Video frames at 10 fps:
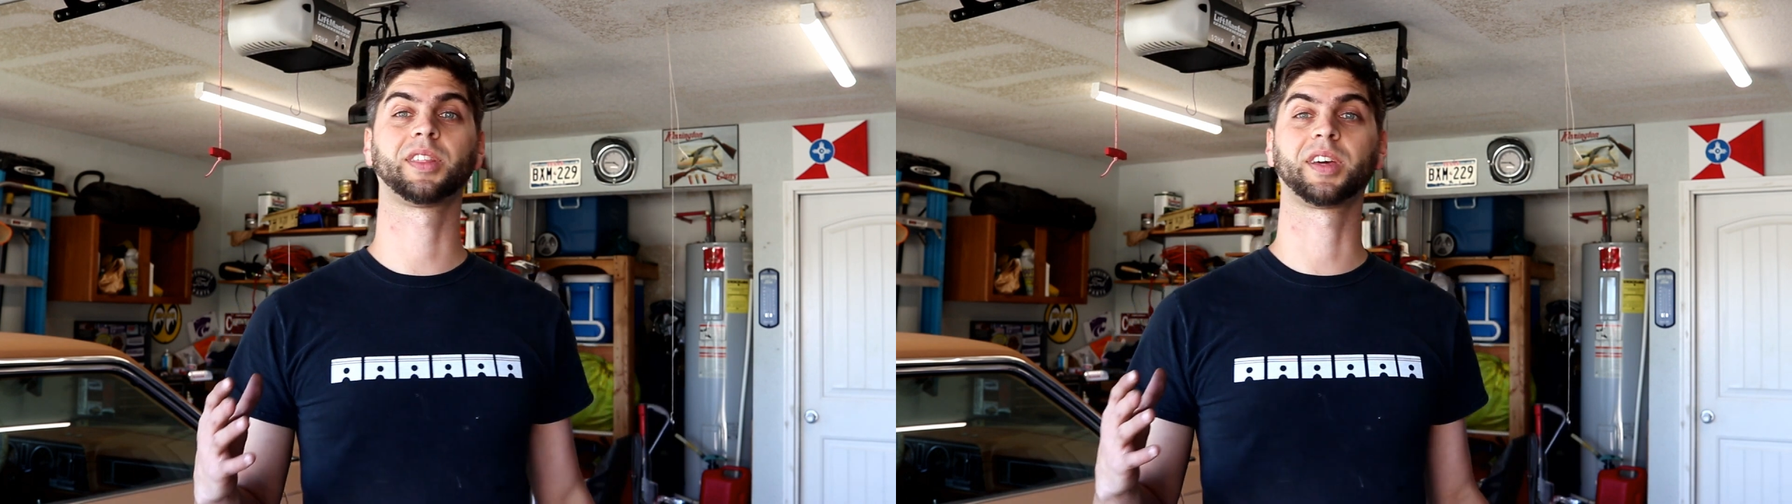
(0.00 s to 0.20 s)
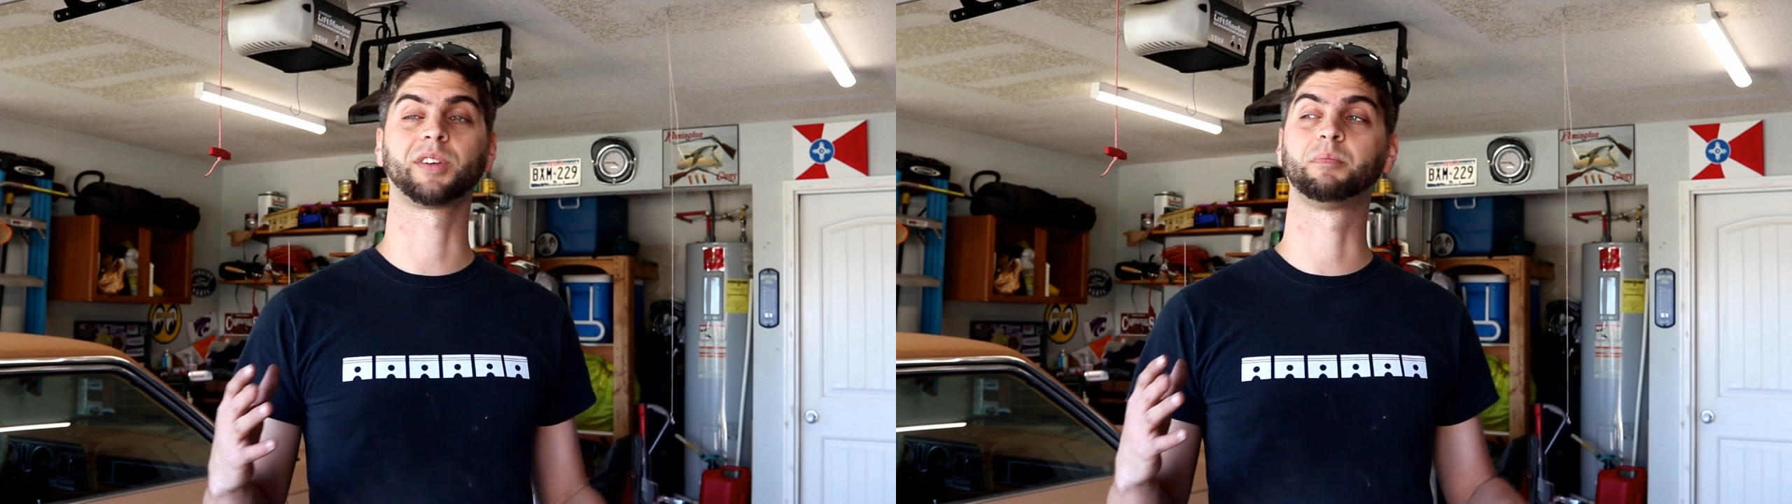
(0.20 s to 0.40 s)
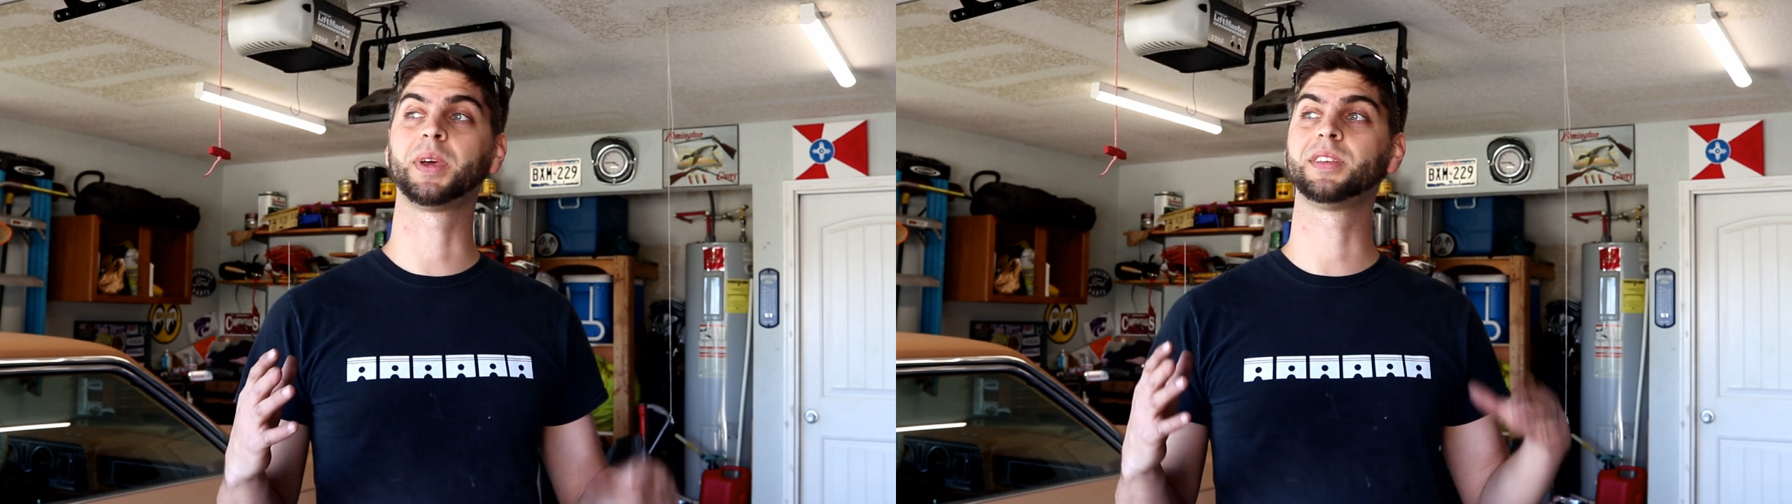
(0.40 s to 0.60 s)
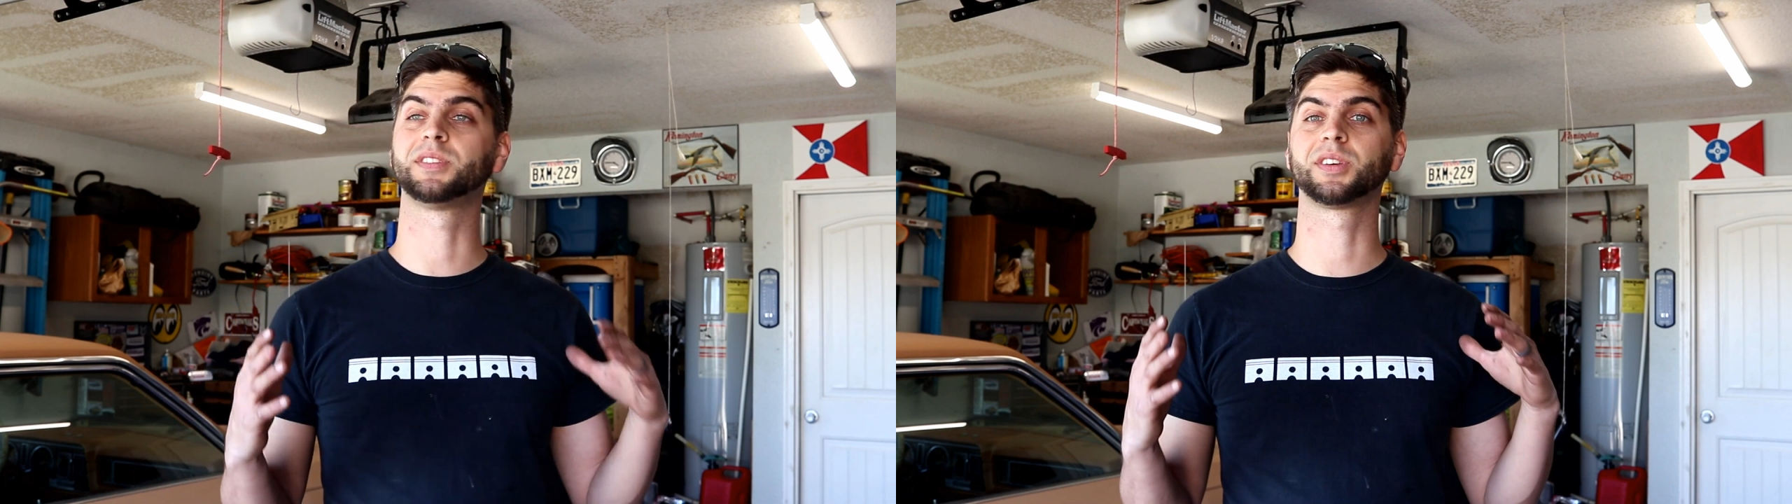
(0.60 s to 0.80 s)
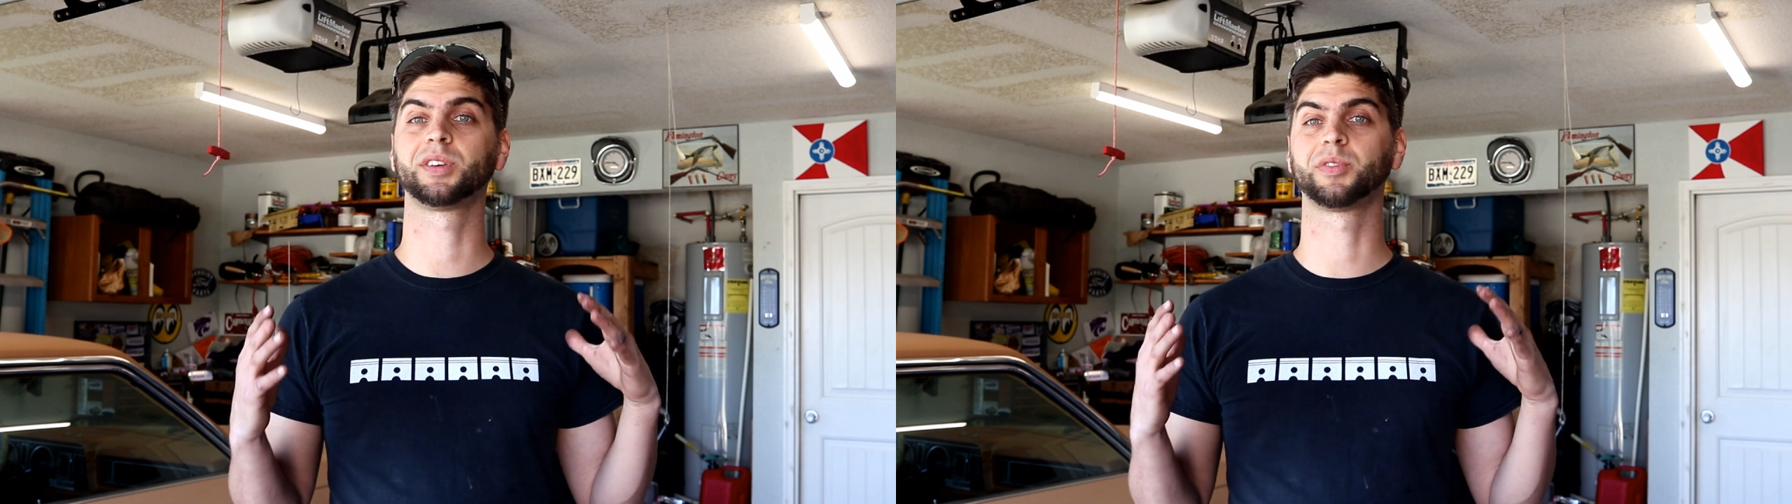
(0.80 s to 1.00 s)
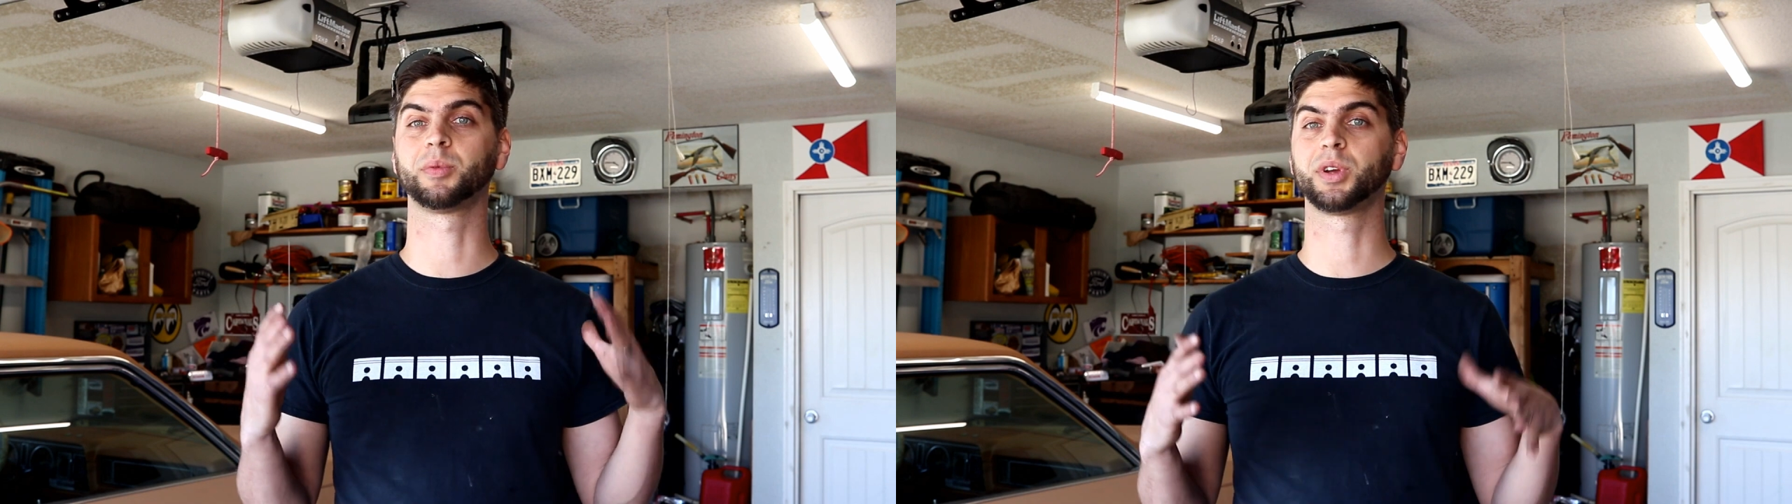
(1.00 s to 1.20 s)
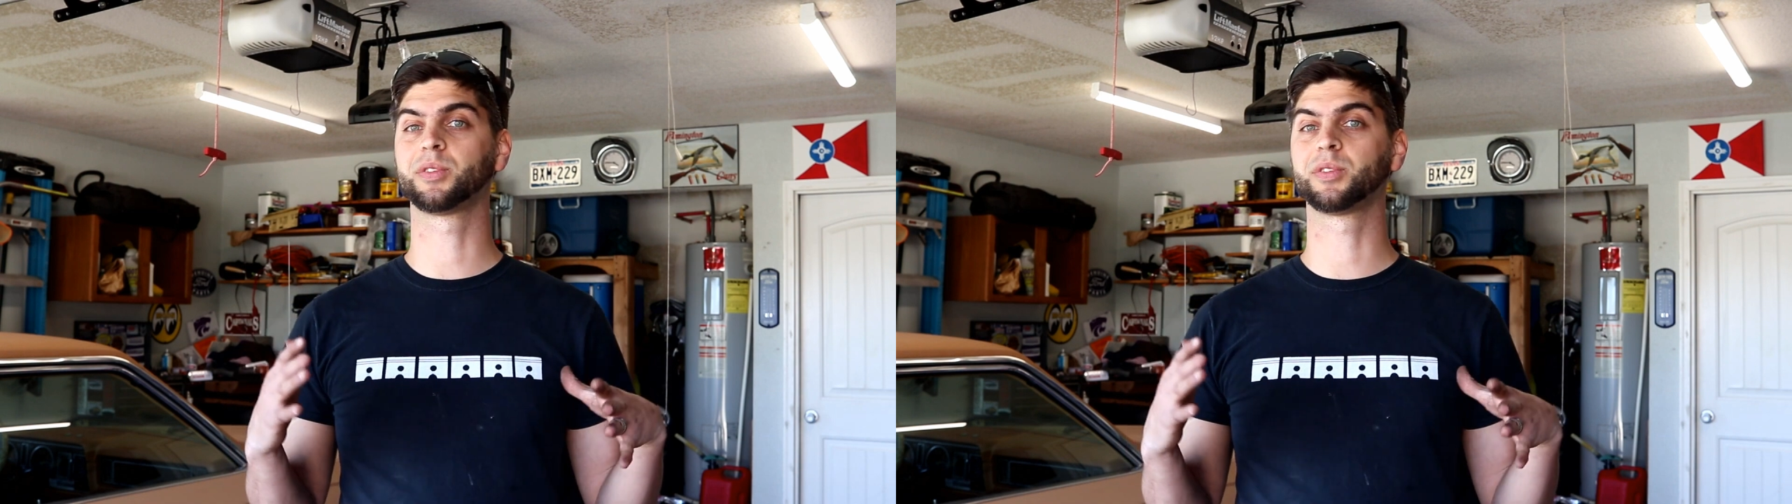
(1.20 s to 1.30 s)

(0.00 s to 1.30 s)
like, basically from